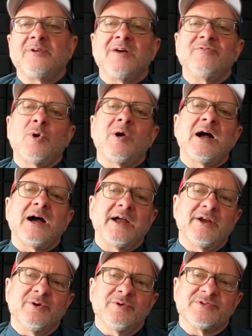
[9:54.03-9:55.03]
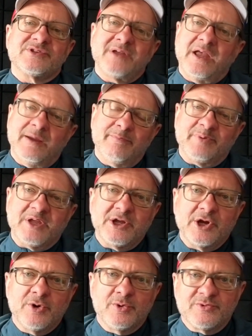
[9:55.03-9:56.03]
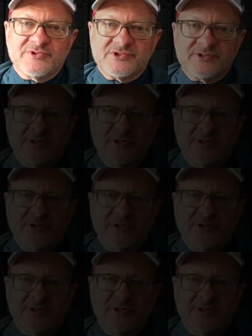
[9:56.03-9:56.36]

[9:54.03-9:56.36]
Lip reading: of Ohio's MPOs.